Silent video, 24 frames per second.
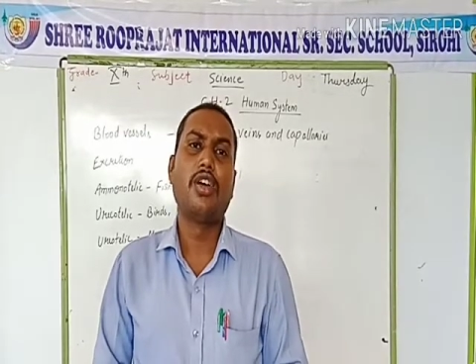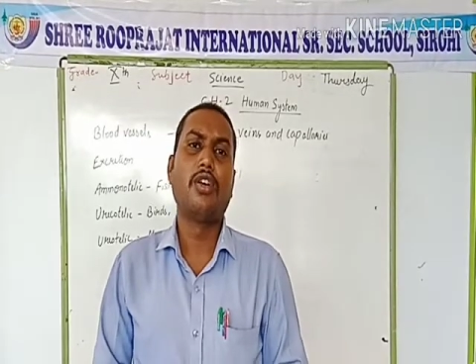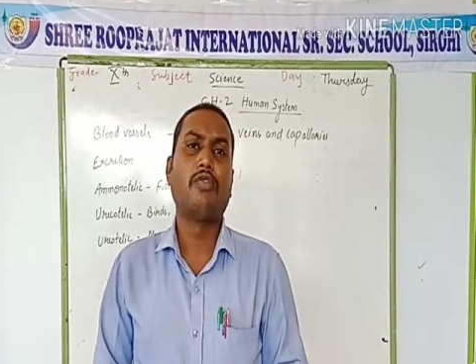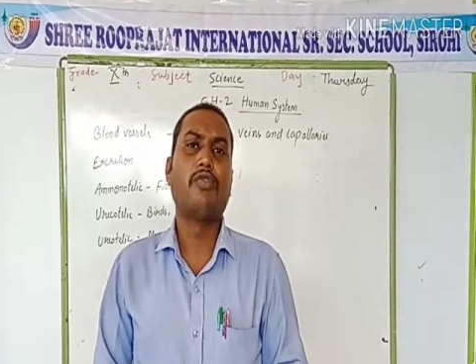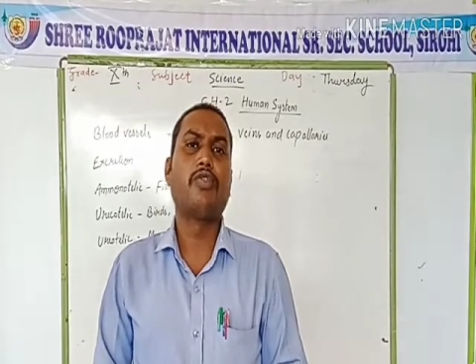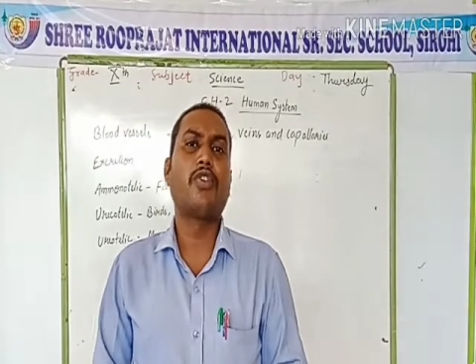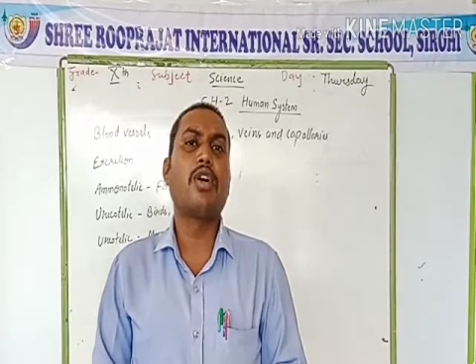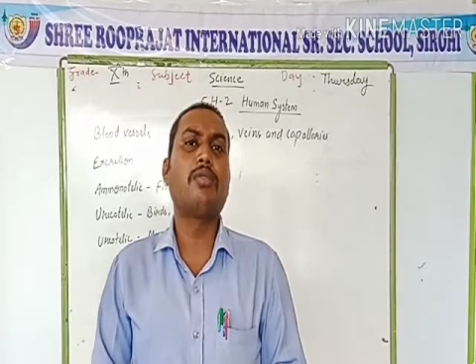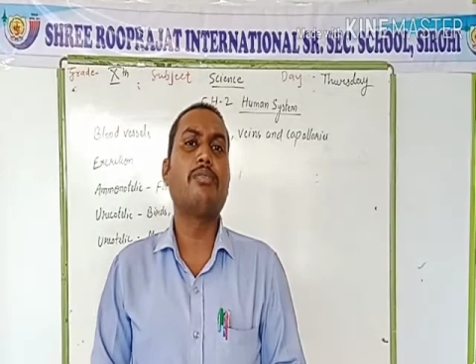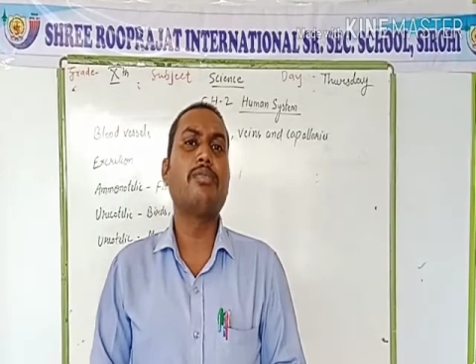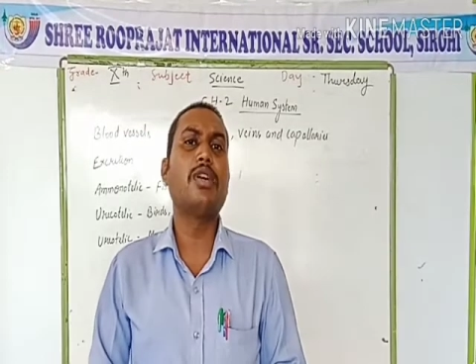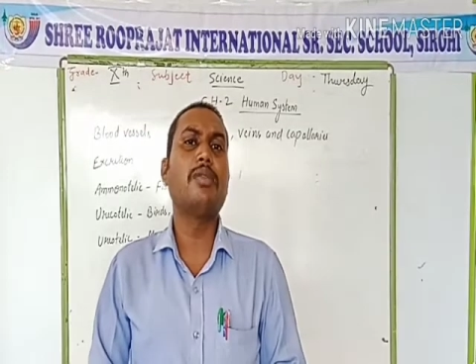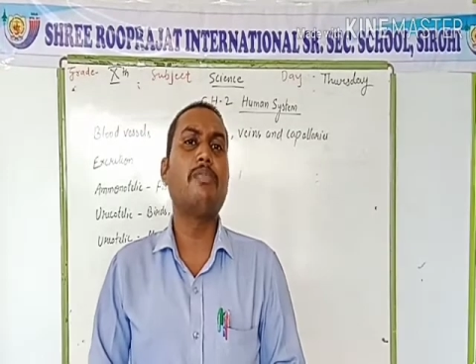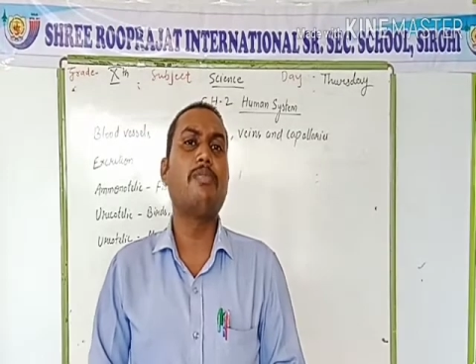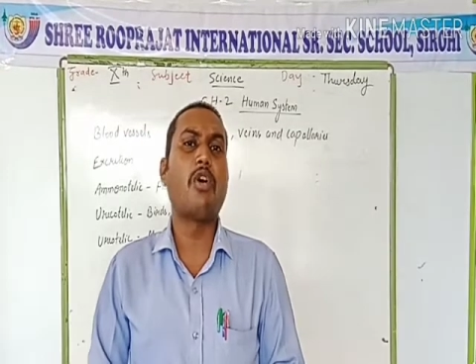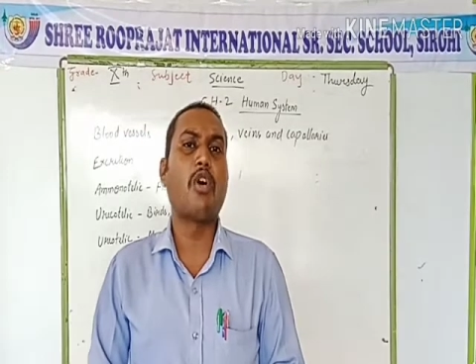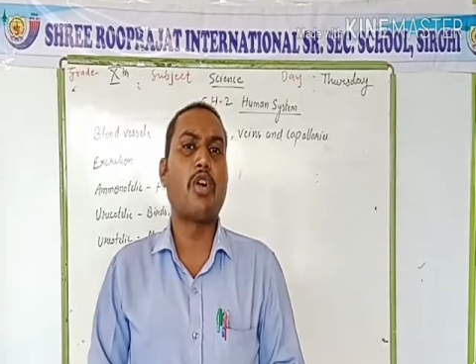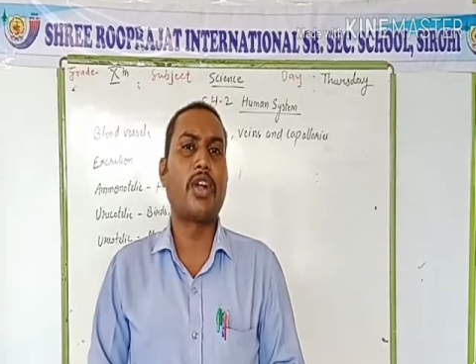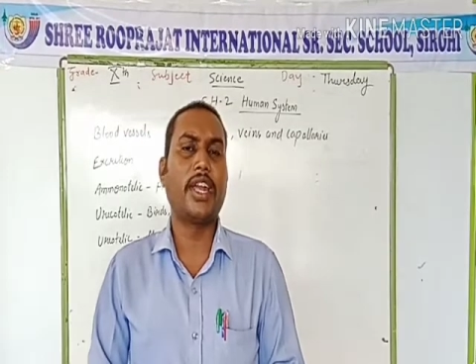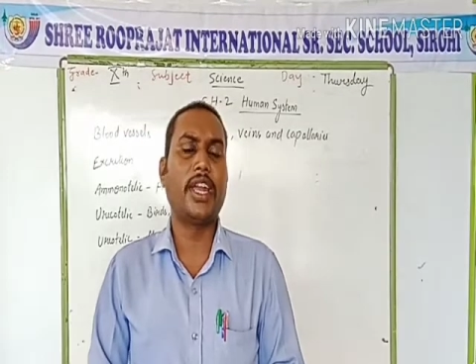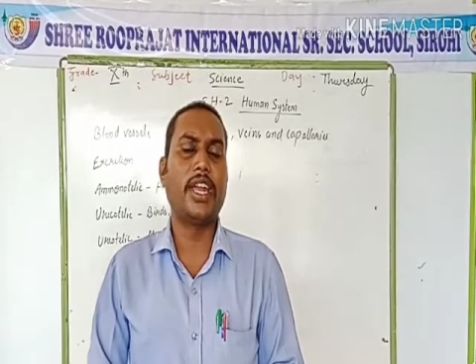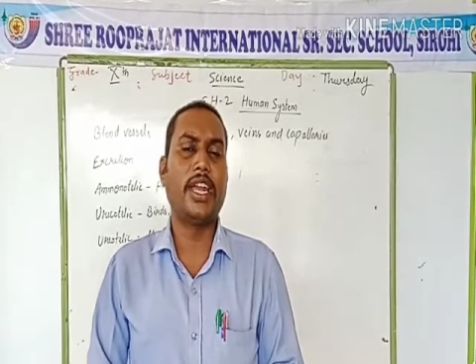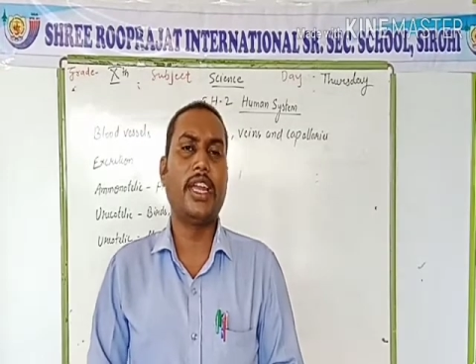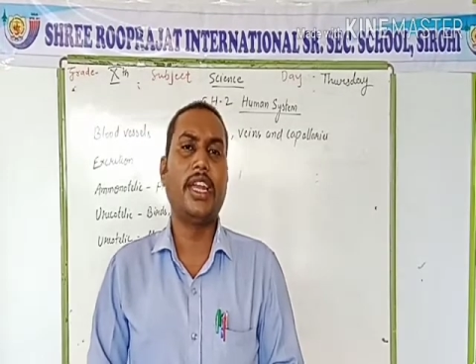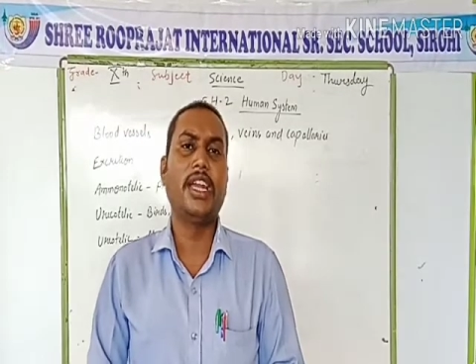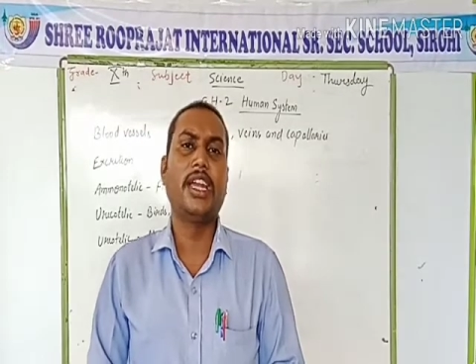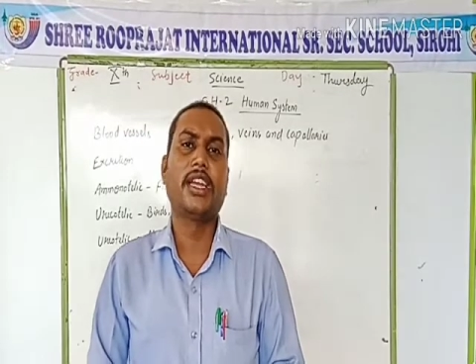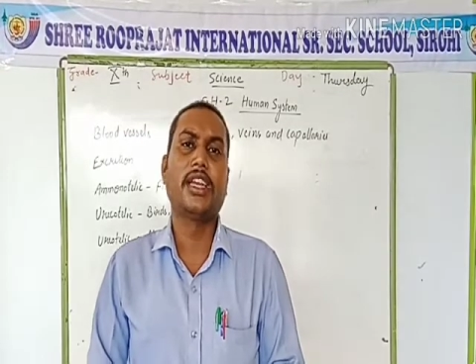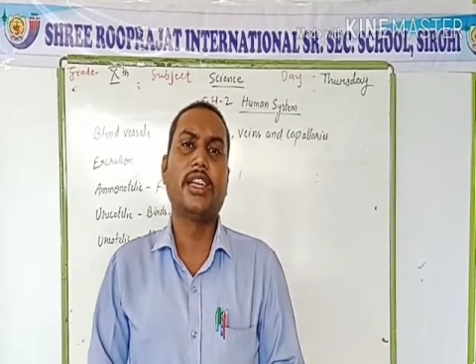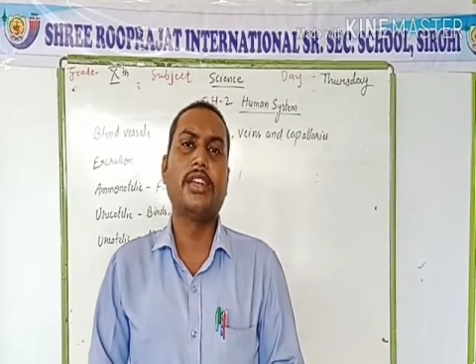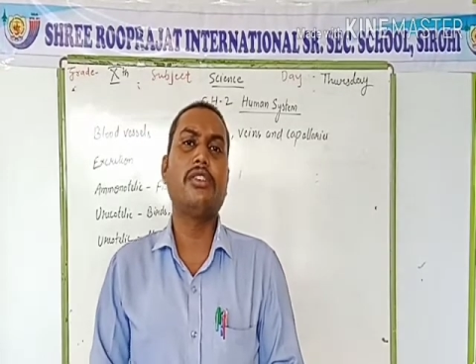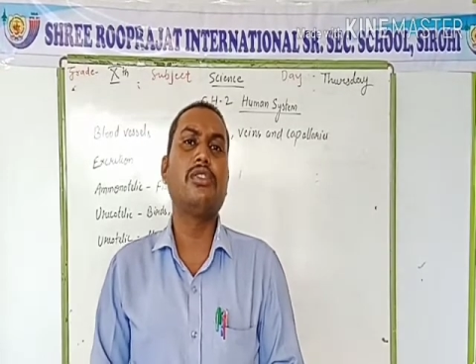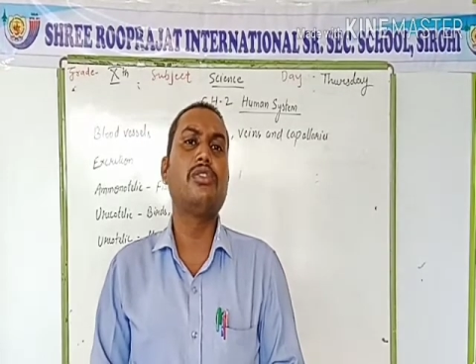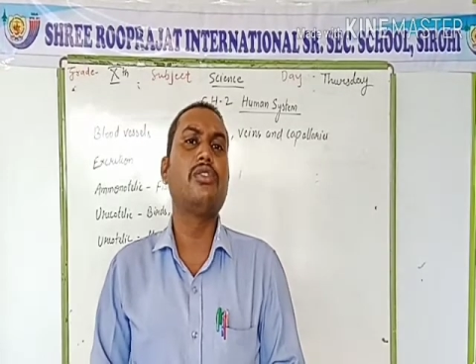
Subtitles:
from the body is